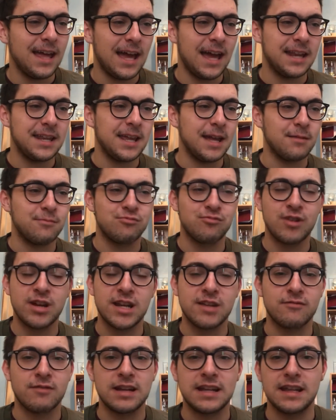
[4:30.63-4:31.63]
And yeah,
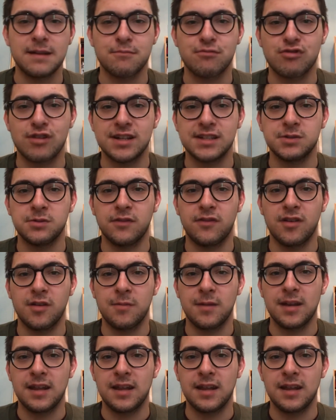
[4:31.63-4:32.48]
really, really impressed with him.